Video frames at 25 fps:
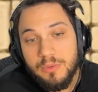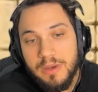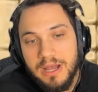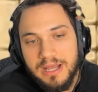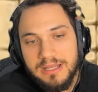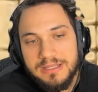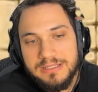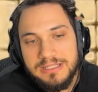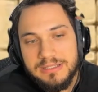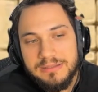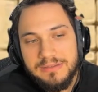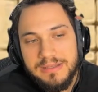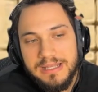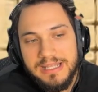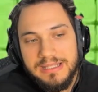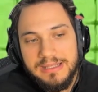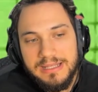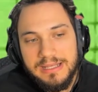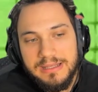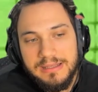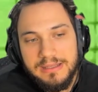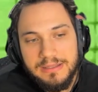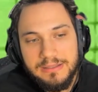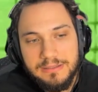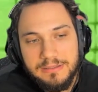activate
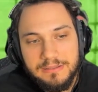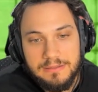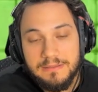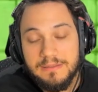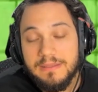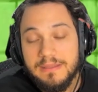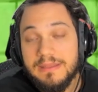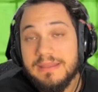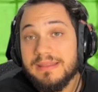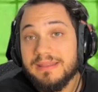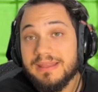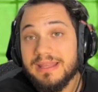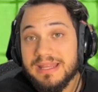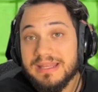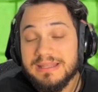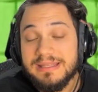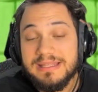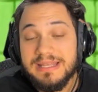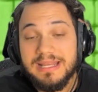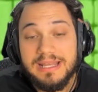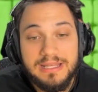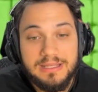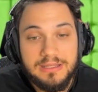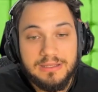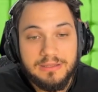it, and
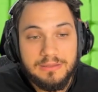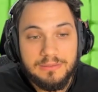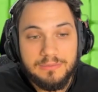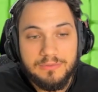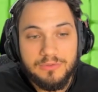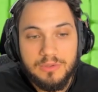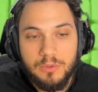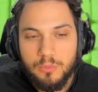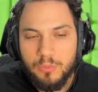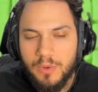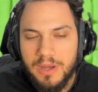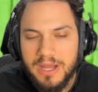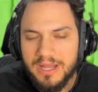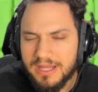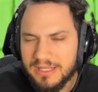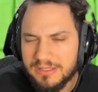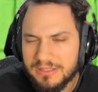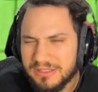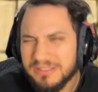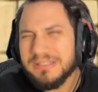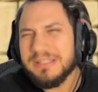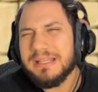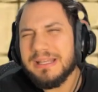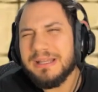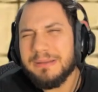then from what I
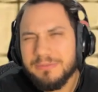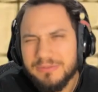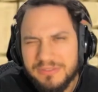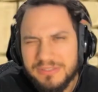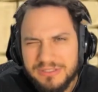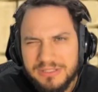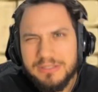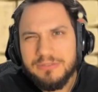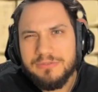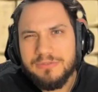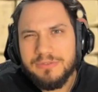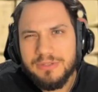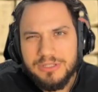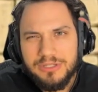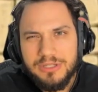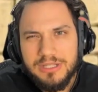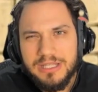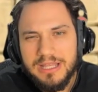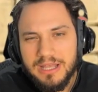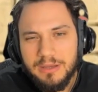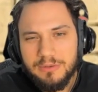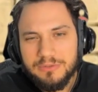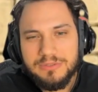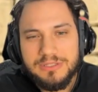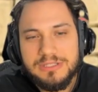understand, I'm still
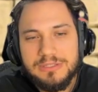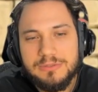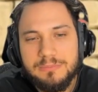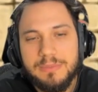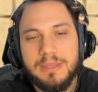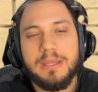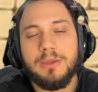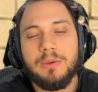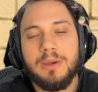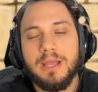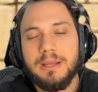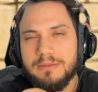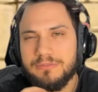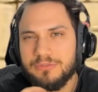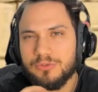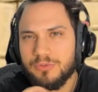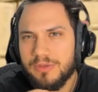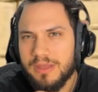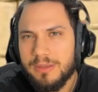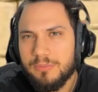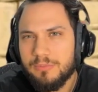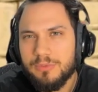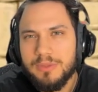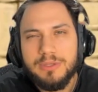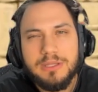figuring out this spell you have to
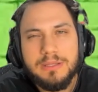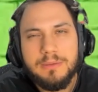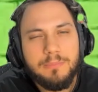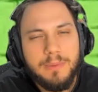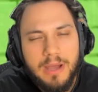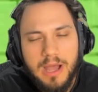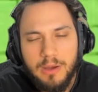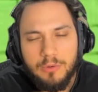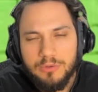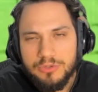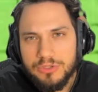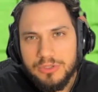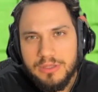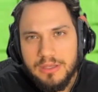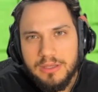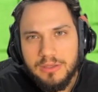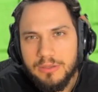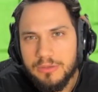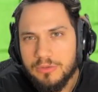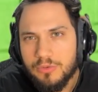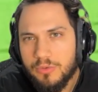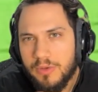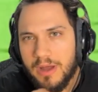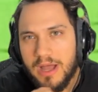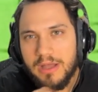aim with the mouse
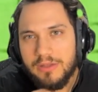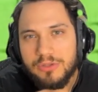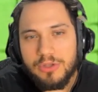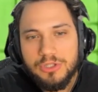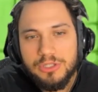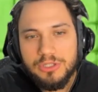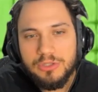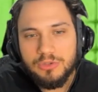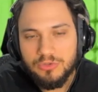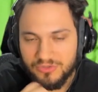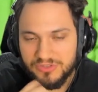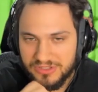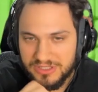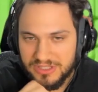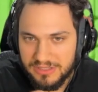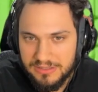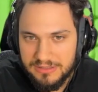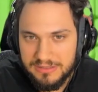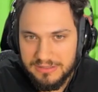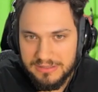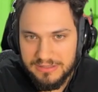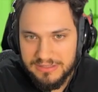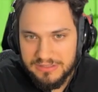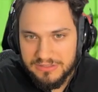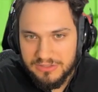to actually use it.
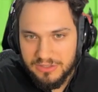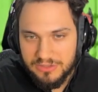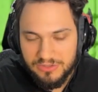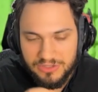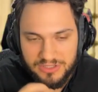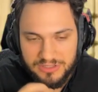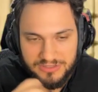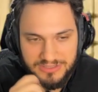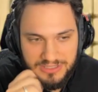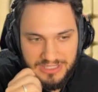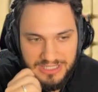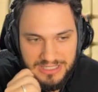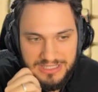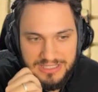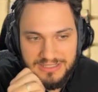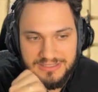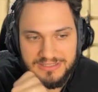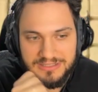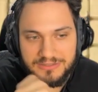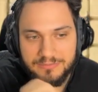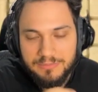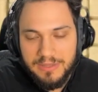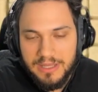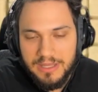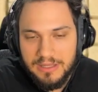It's not just clicking
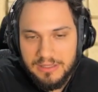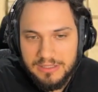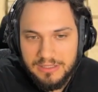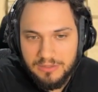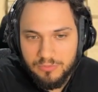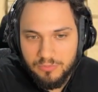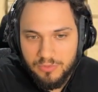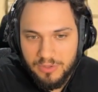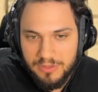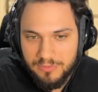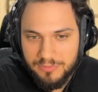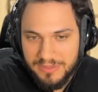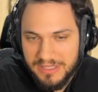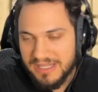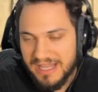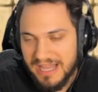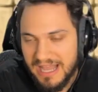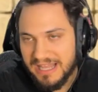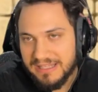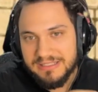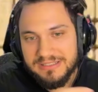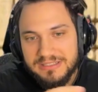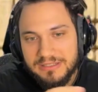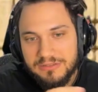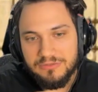the spell, it will be
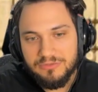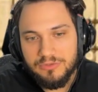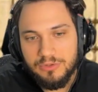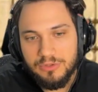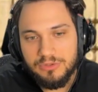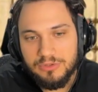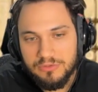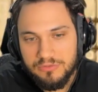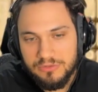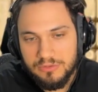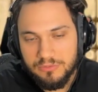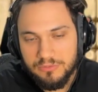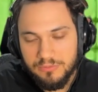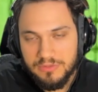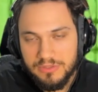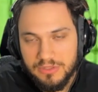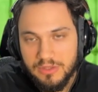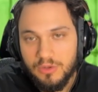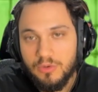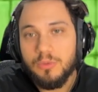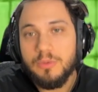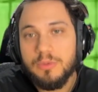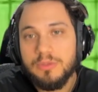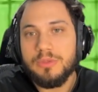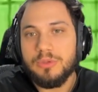cast in front of you.
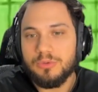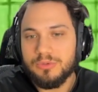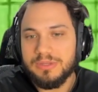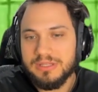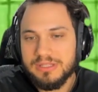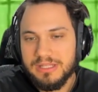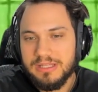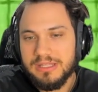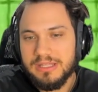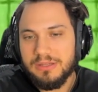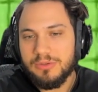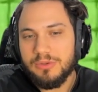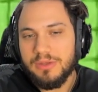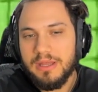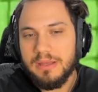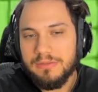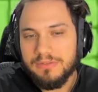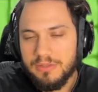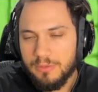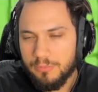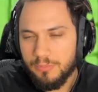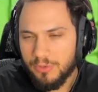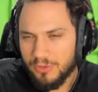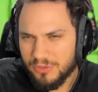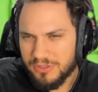No, you either need to have
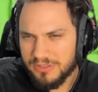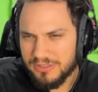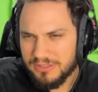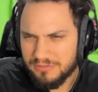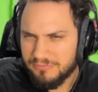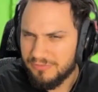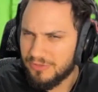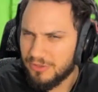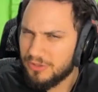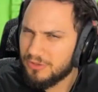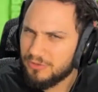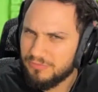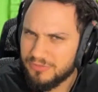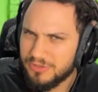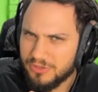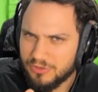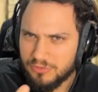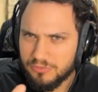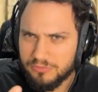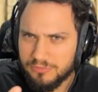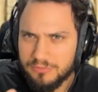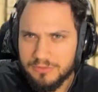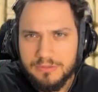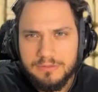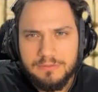the opponent in front of
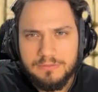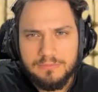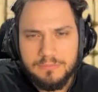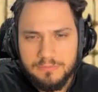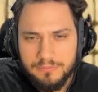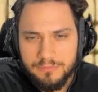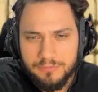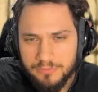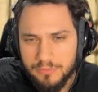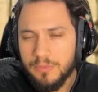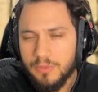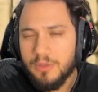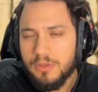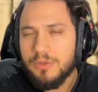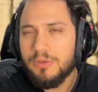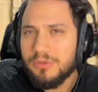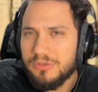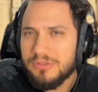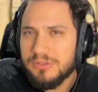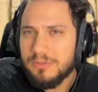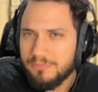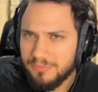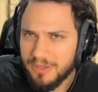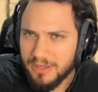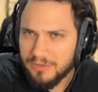you or
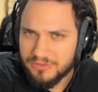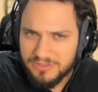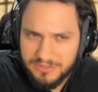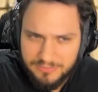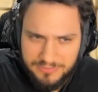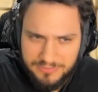use the mouse. I'm